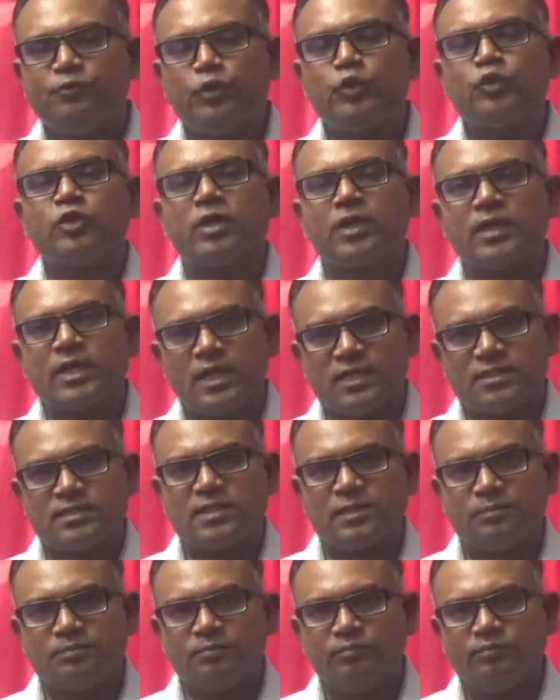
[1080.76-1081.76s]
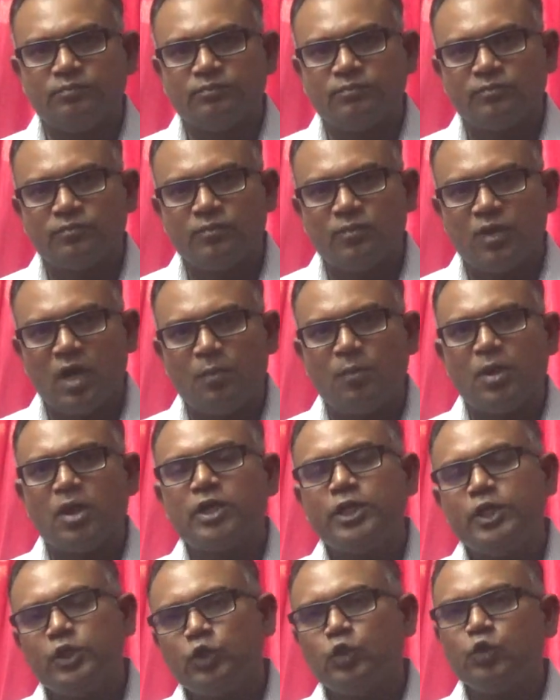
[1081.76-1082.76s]
funeral custom
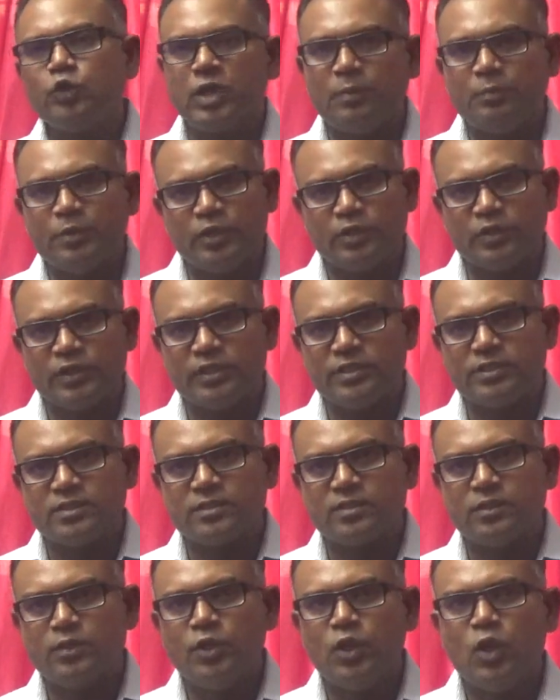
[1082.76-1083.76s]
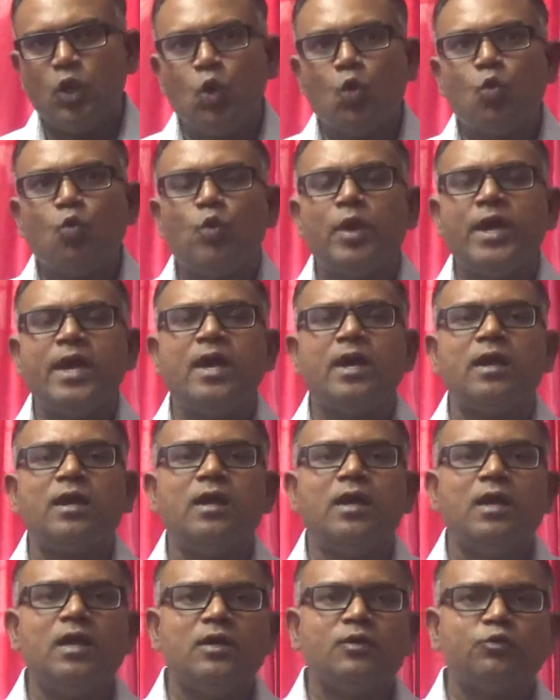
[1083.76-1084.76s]
among Hindu communities where
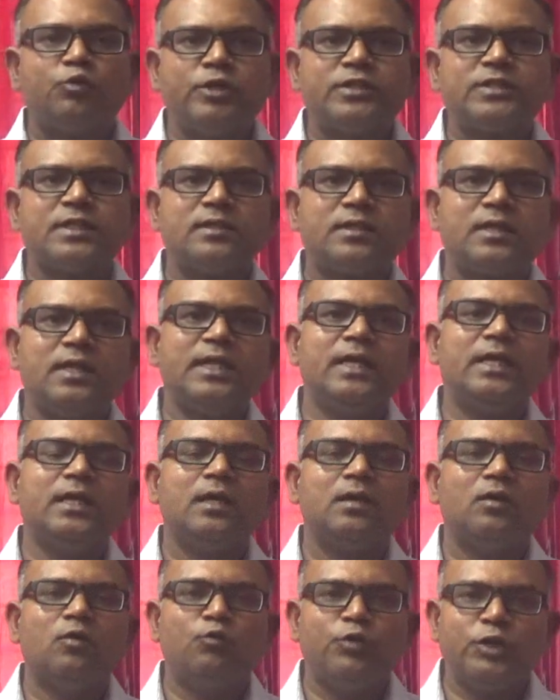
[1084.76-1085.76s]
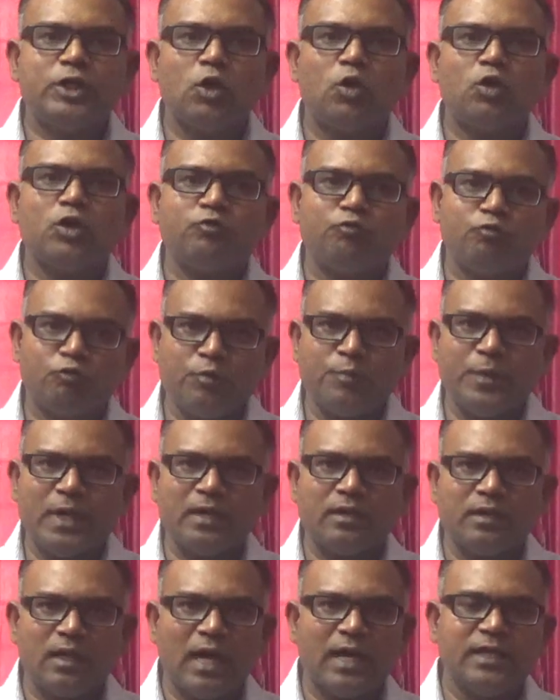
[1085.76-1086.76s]
recently widowed
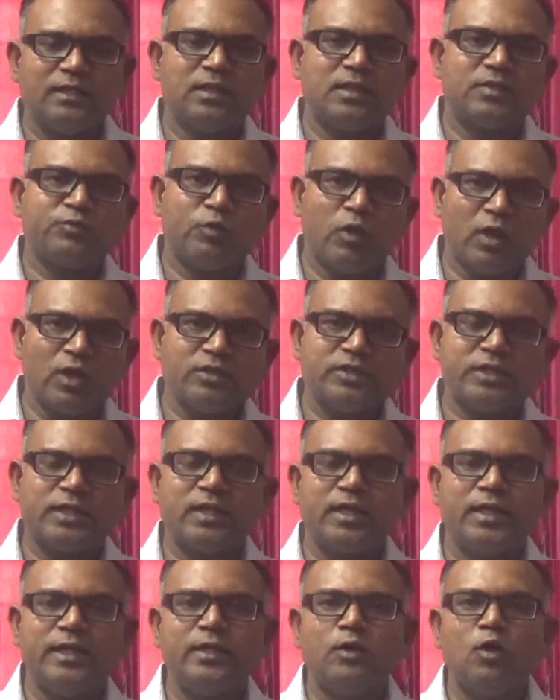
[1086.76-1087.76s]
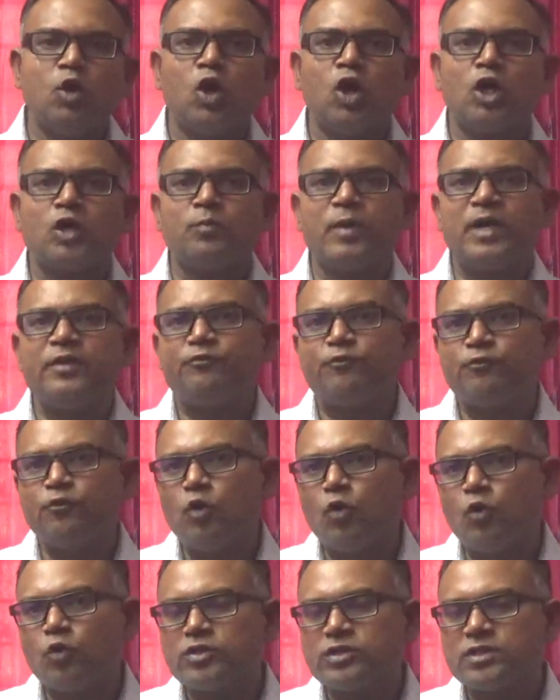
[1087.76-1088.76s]
women either voluntarily or by
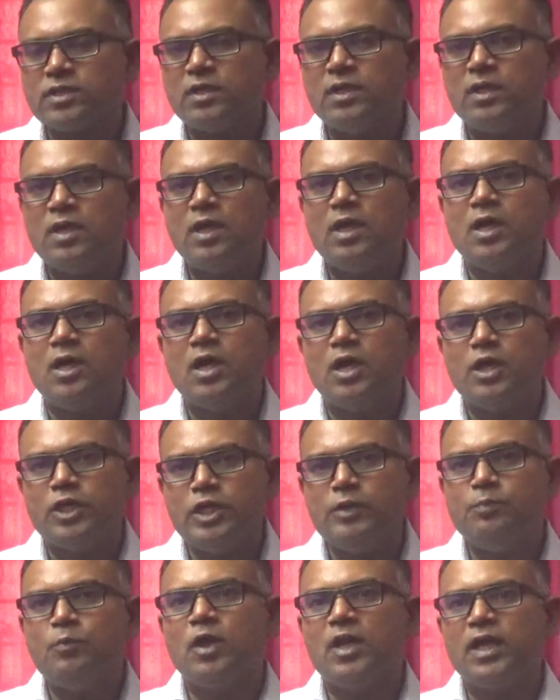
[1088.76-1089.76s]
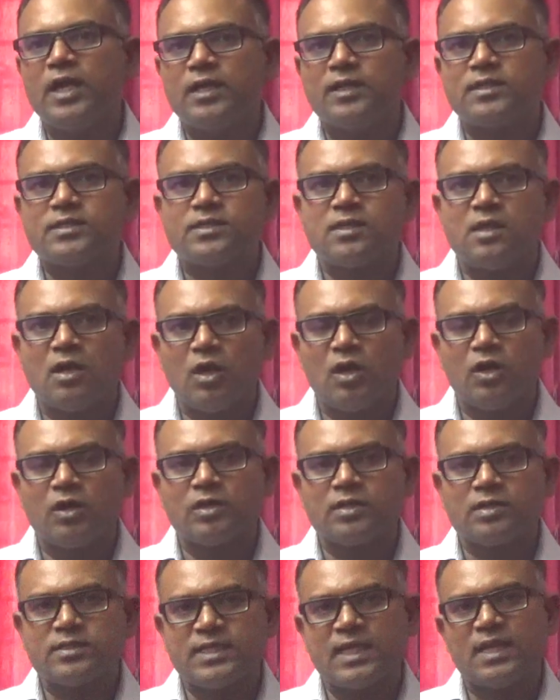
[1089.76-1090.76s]
force immolates
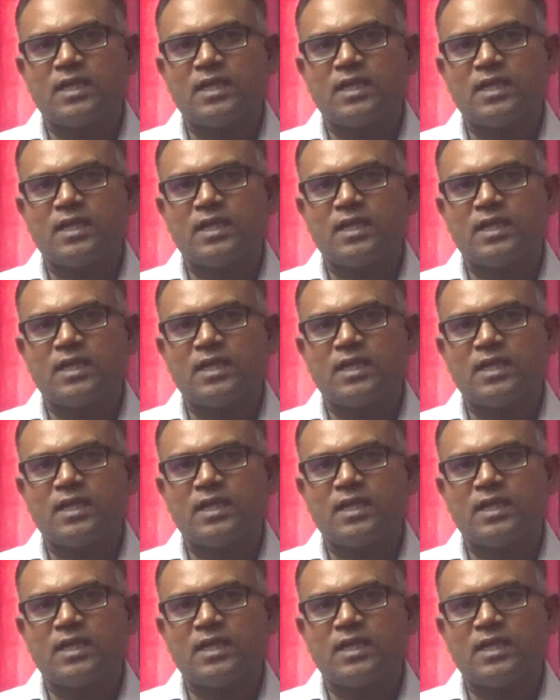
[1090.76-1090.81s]
or